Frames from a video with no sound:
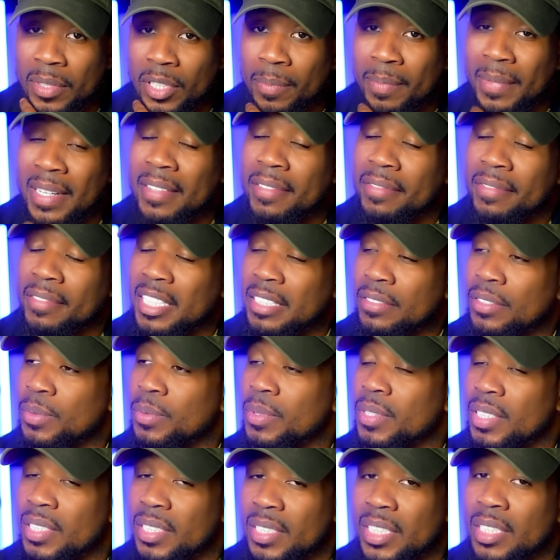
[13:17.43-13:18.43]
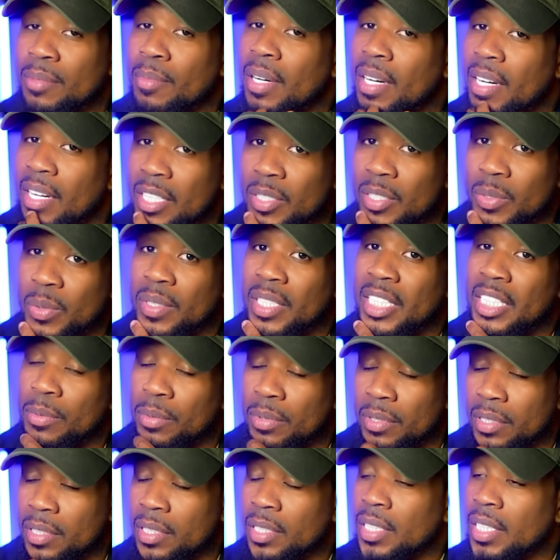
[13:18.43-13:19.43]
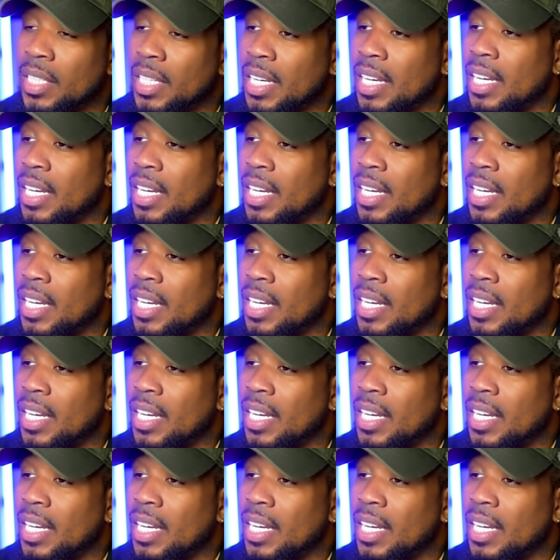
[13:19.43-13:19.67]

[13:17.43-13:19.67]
bro, my favorite was T-Boz when they was,